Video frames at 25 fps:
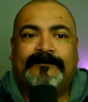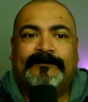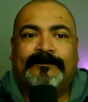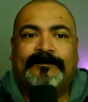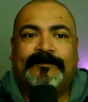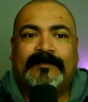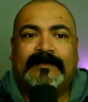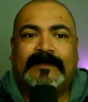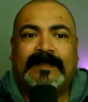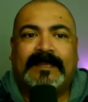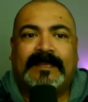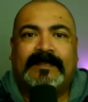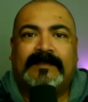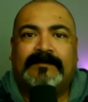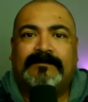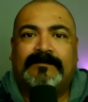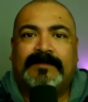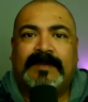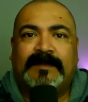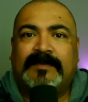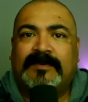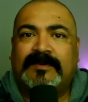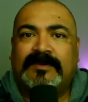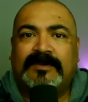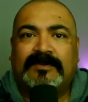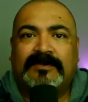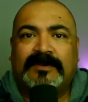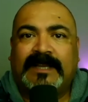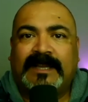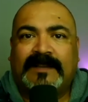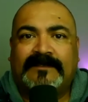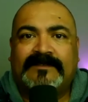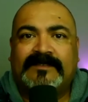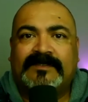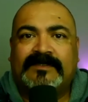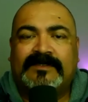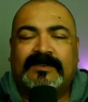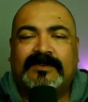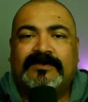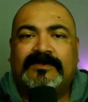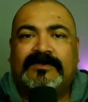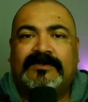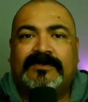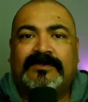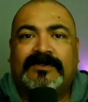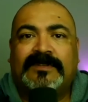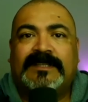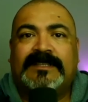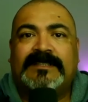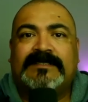that people don't have to go through
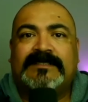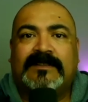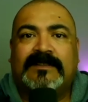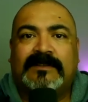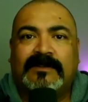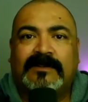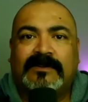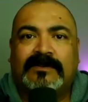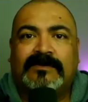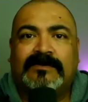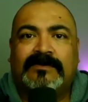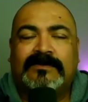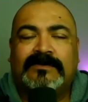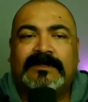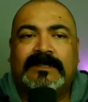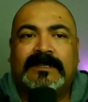things alone.